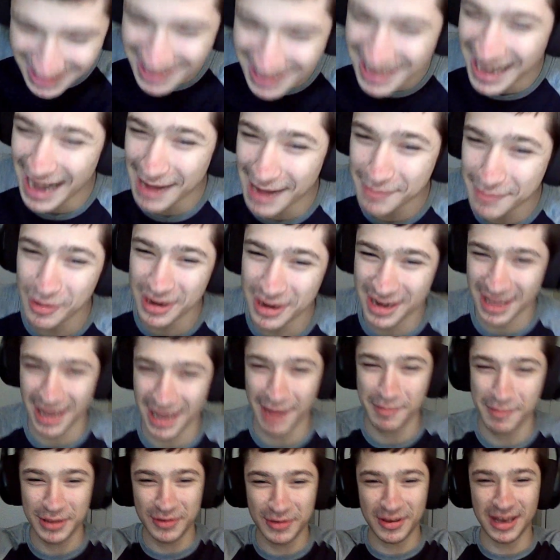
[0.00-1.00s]
I'm pointing up
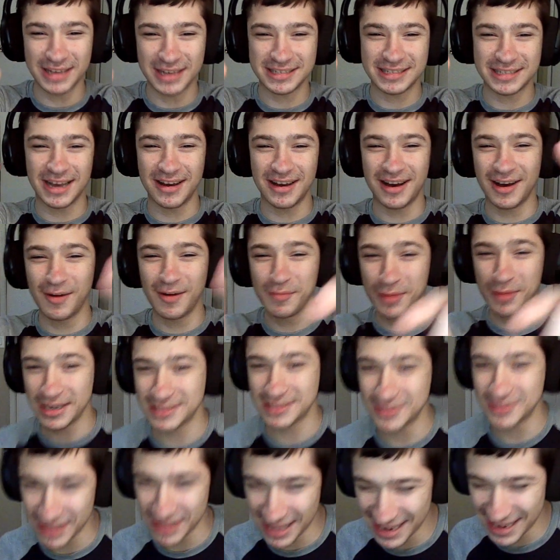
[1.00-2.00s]
at you guys now. I hope you guys
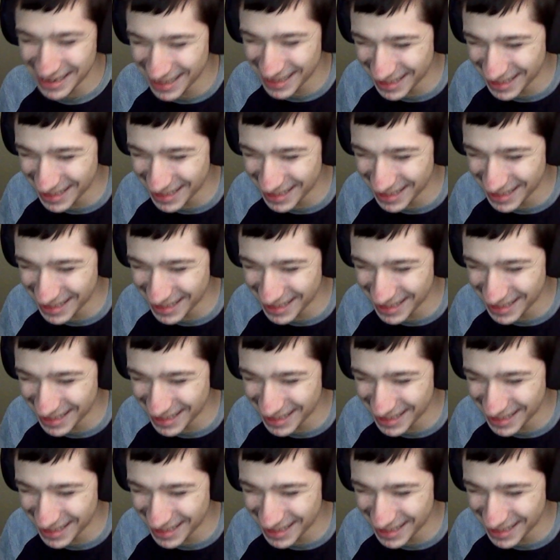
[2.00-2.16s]
know that.